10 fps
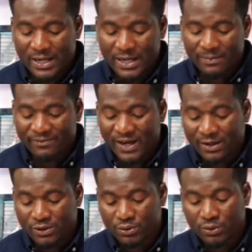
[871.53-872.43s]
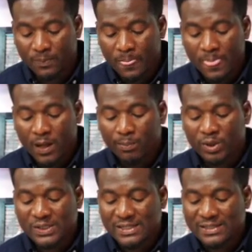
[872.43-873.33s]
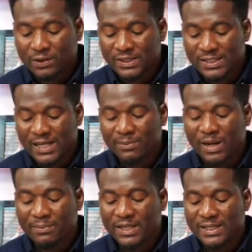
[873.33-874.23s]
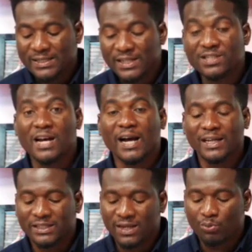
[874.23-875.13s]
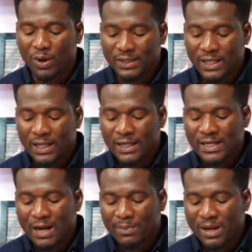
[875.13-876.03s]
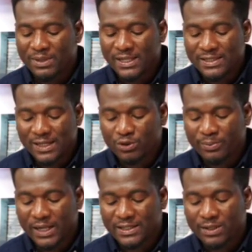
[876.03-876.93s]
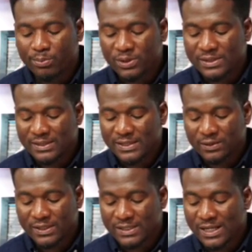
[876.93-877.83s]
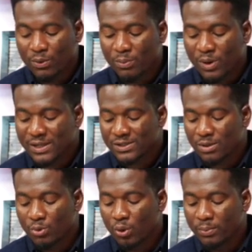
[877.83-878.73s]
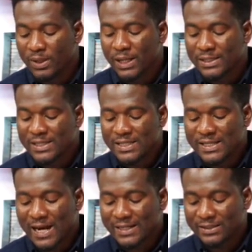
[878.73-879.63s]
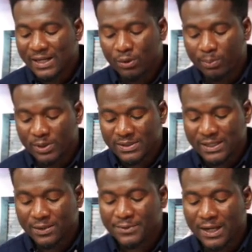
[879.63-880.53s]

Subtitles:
finals, no, Boston Celtics, and Miami Heat, Asia in game one. Now, Miami Heat, to me, Echi, Boston Celtics, Ewa Monkeys, Ewa Home, TD Garden, Ewa Boston, Echi,